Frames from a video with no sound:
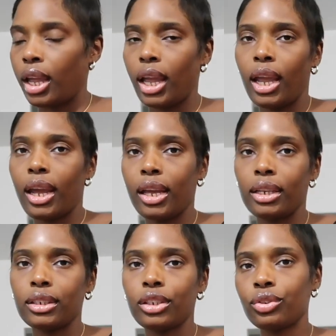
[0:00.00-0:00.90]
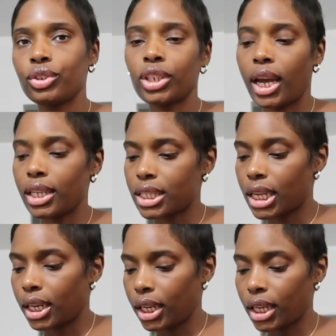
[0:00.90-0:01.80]
and Little Sean is
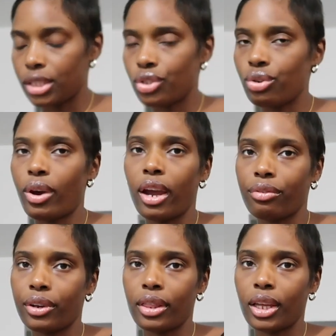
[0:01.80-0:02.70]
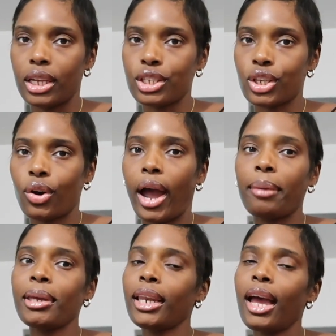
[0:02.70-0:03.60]
getting into everything. So
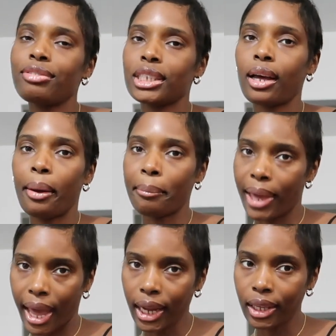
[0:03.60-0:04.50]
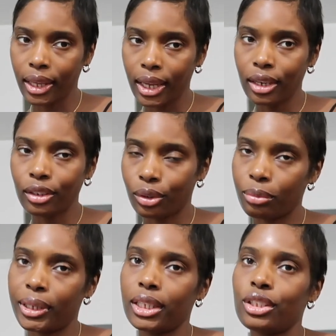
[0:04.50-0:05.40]
I'm gonna have to come back in a little
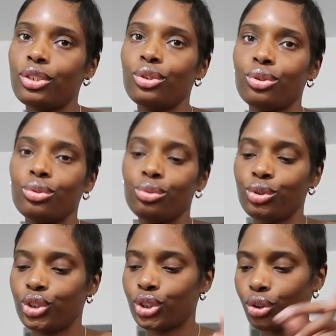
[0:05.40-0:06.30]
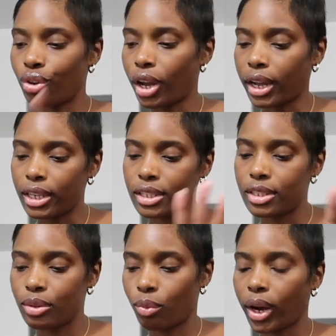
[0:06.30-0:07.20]
bit to show you guys
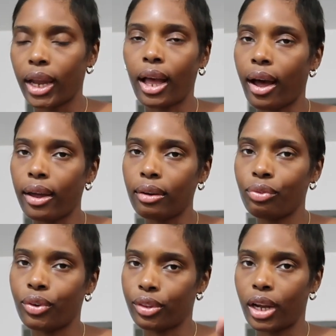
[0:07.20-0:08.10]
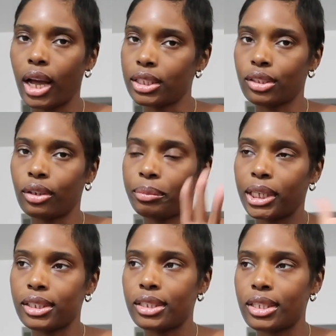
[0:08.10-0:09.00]
what I got for the concert,
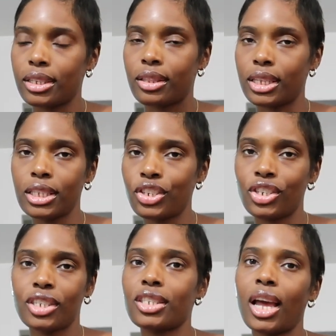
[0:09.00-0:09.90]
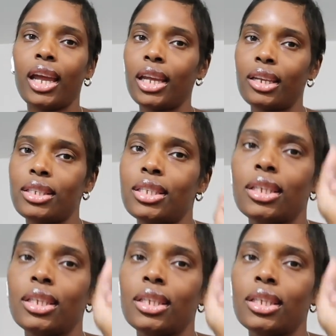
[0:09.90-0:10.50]
because this is just not it.